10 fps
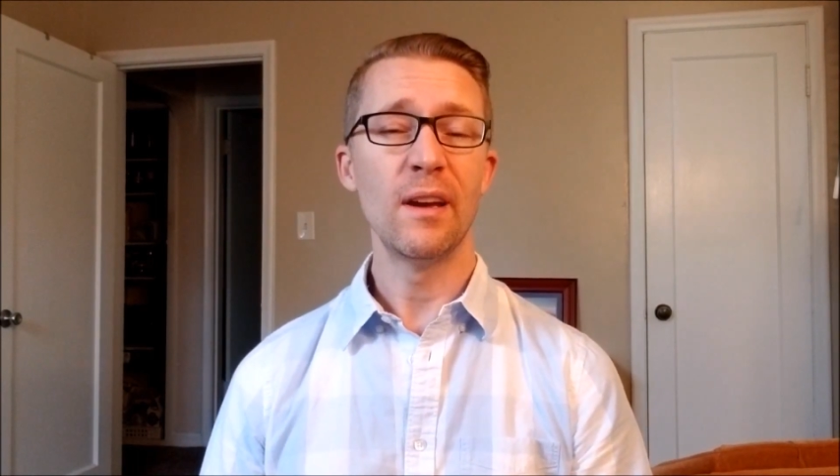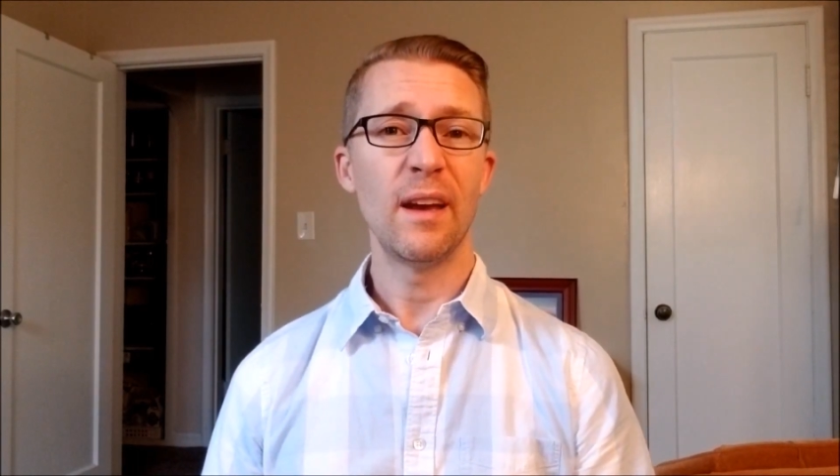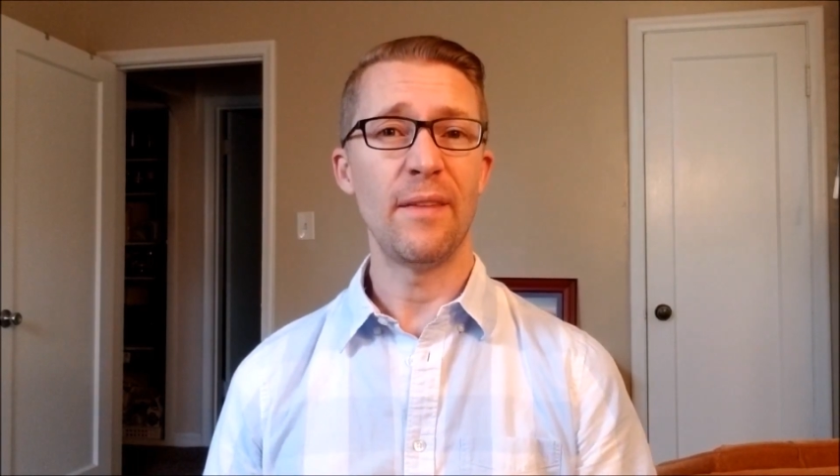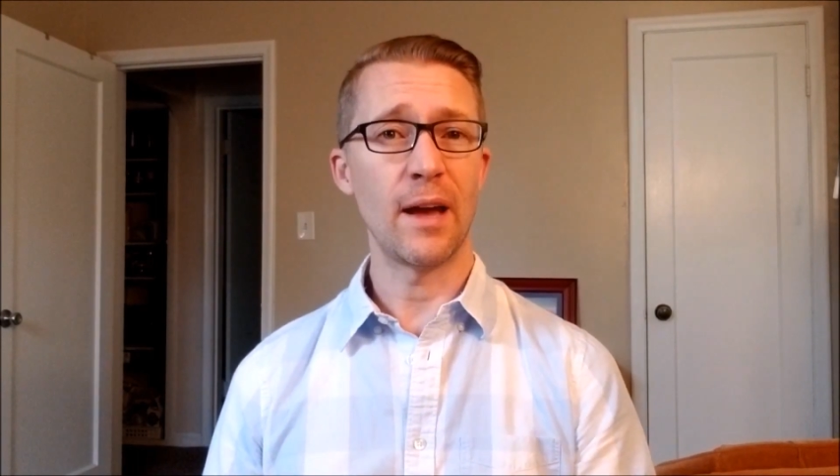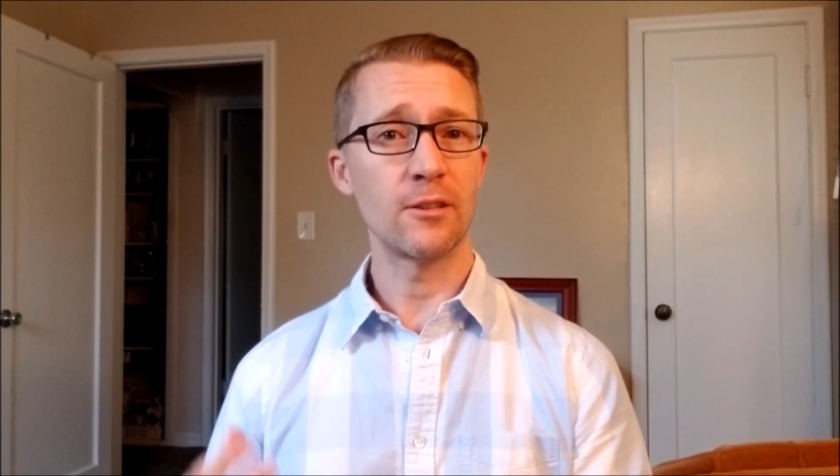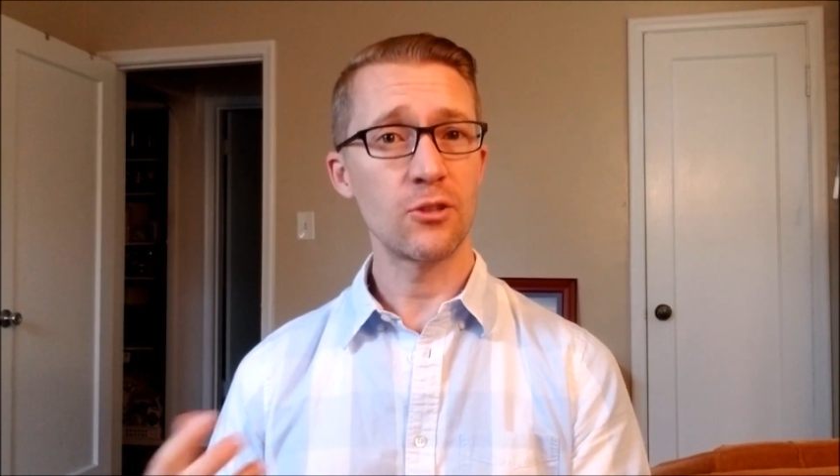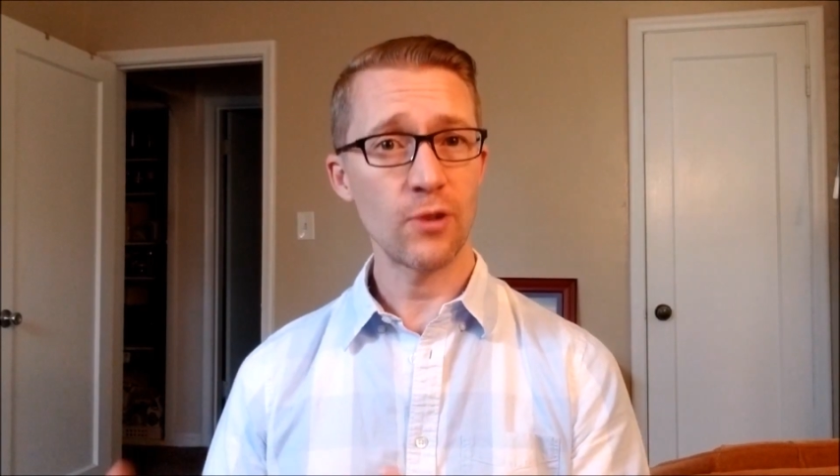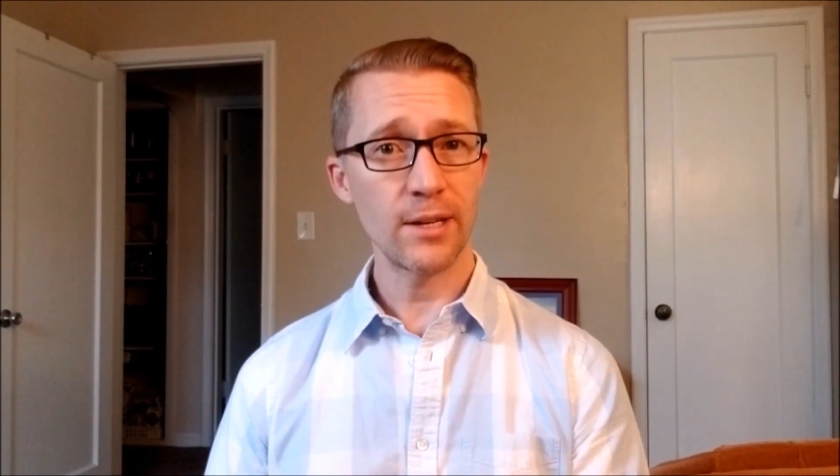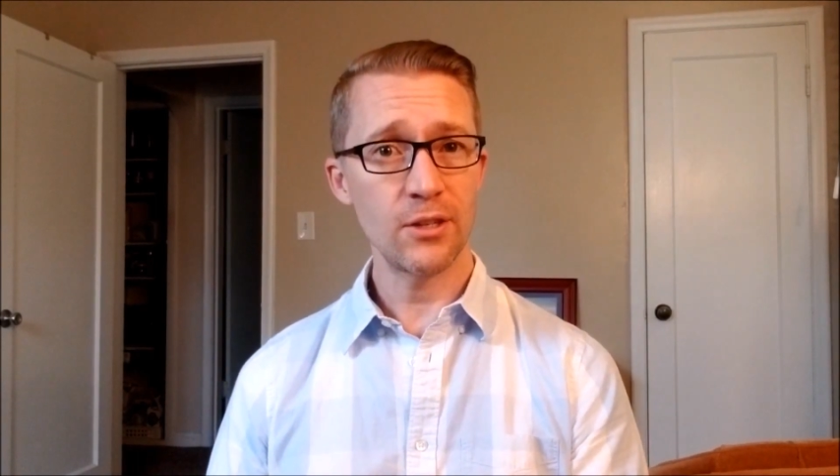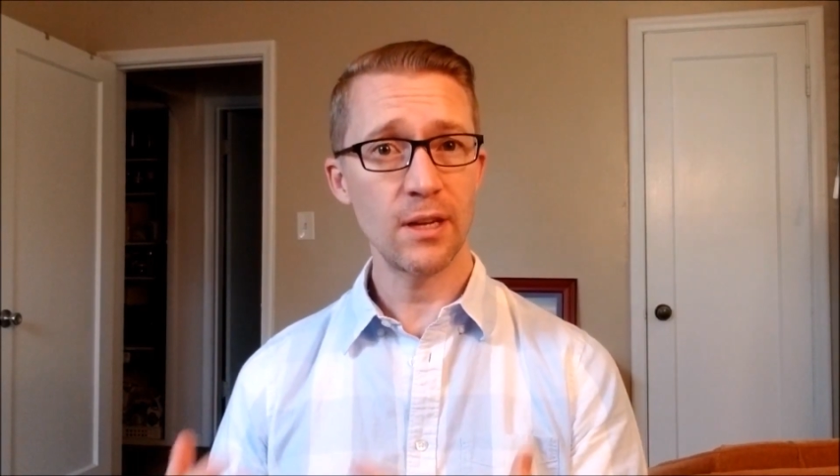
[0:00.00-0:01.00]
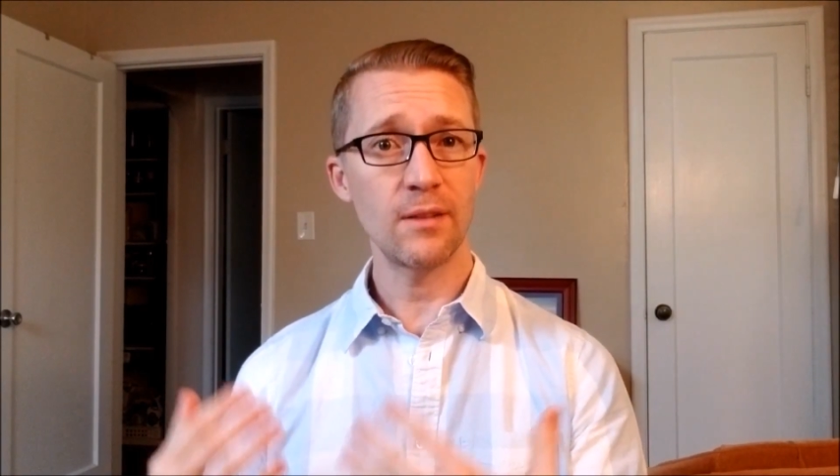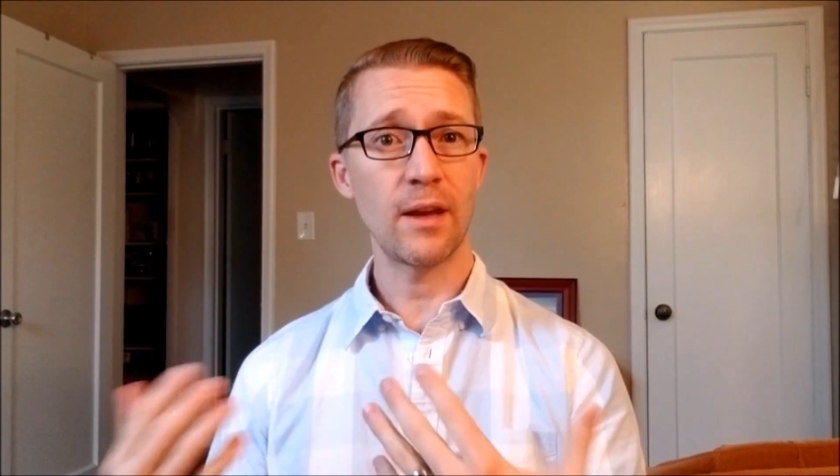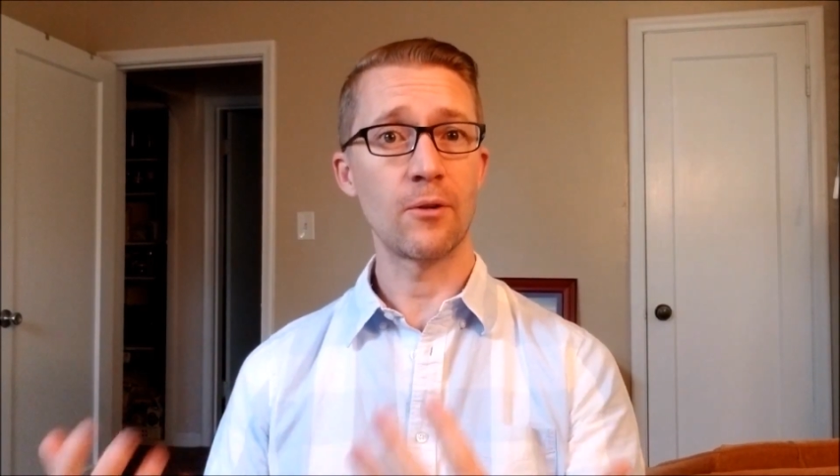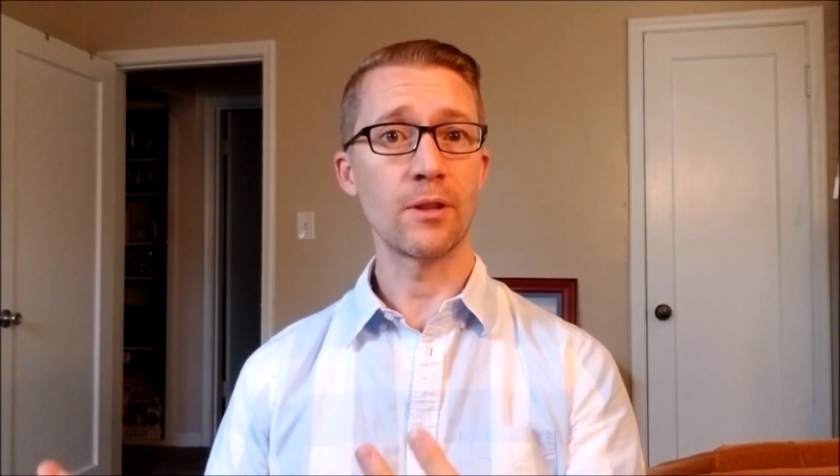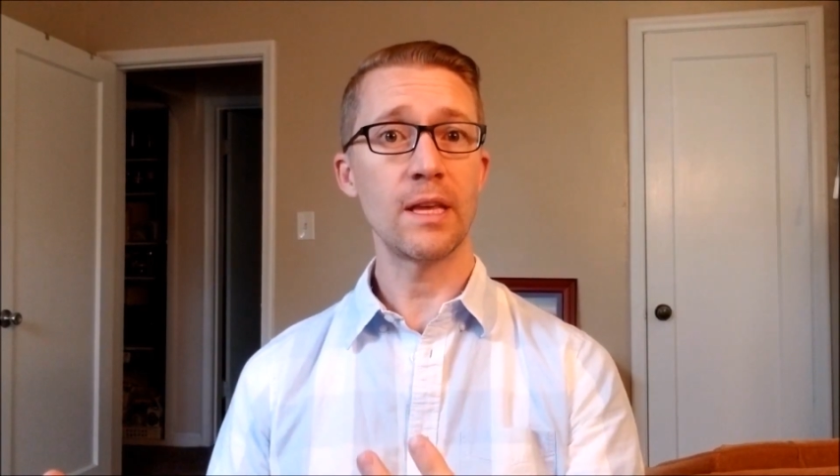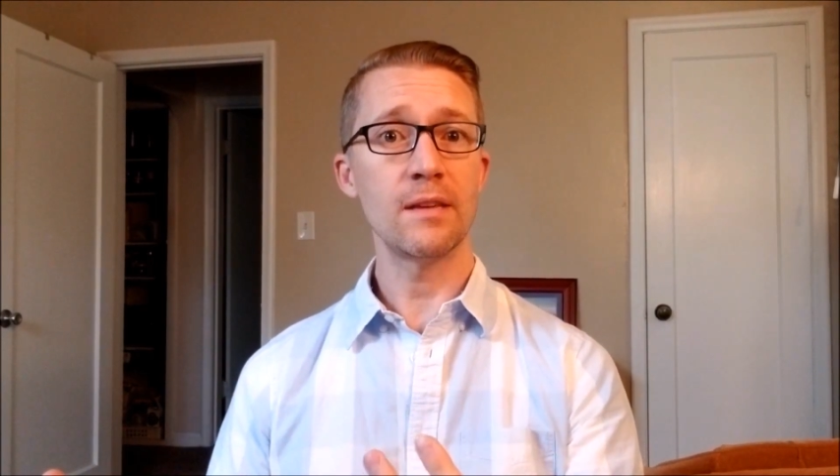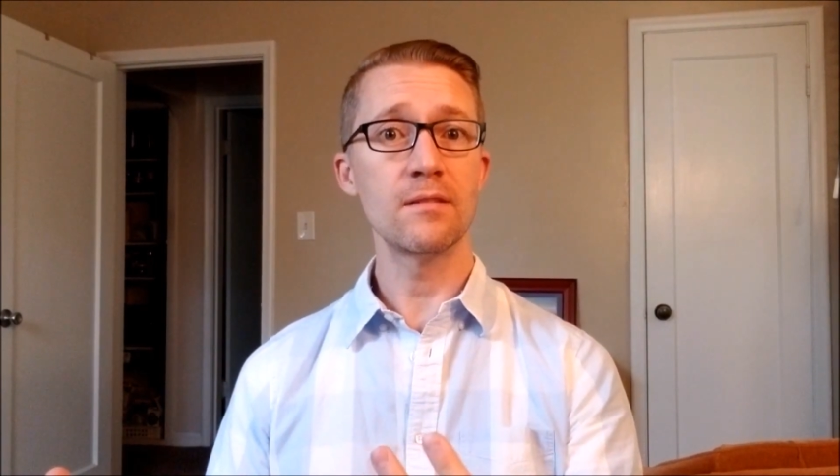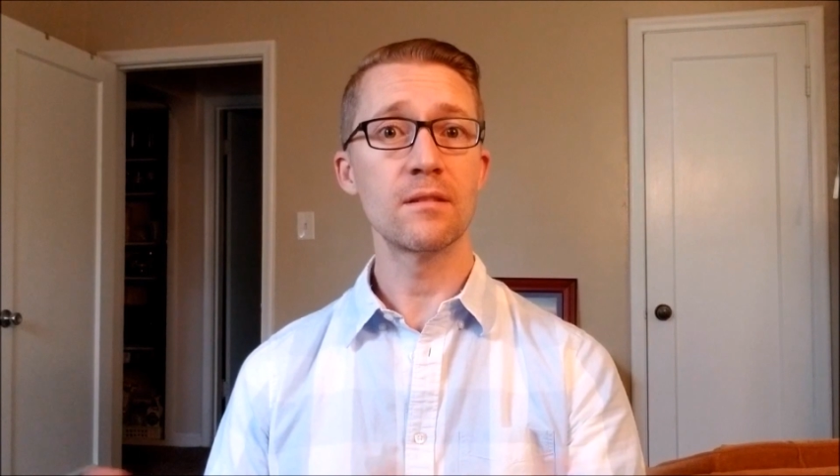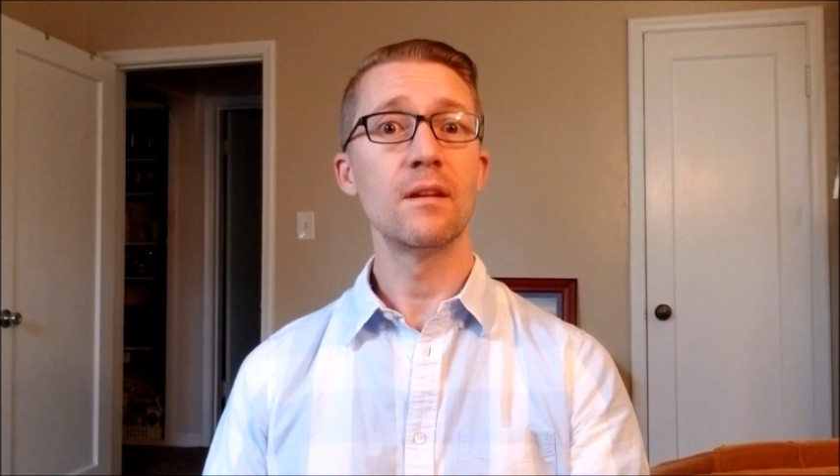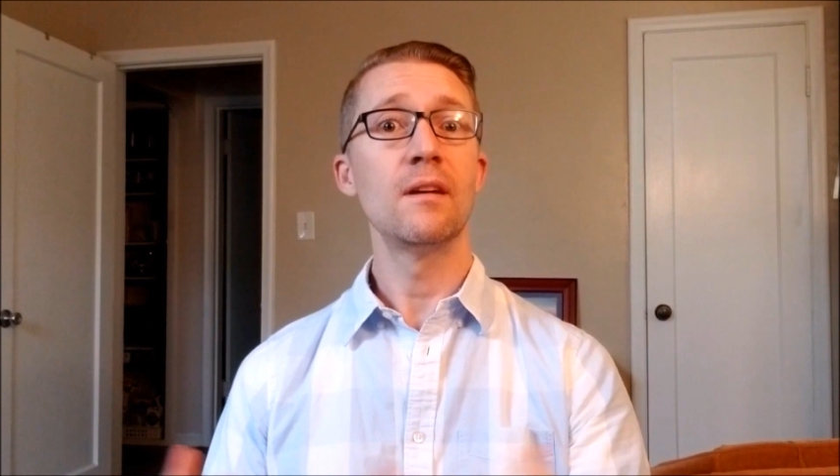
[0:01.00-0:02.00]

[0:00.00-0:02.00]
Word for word: and that stretching and that release